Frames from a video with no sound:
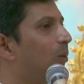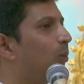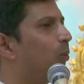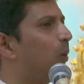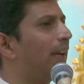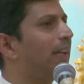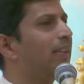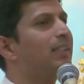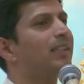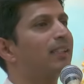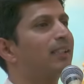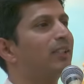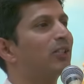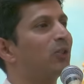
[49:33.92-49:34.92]
Why
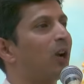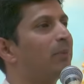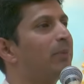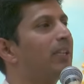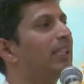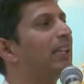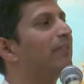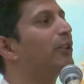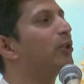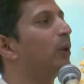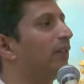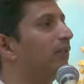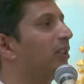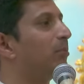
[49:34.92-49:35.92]
doesn't Swami give it
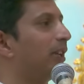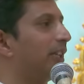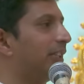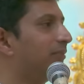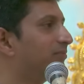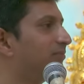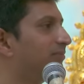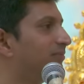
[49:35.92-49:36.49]
to everybody?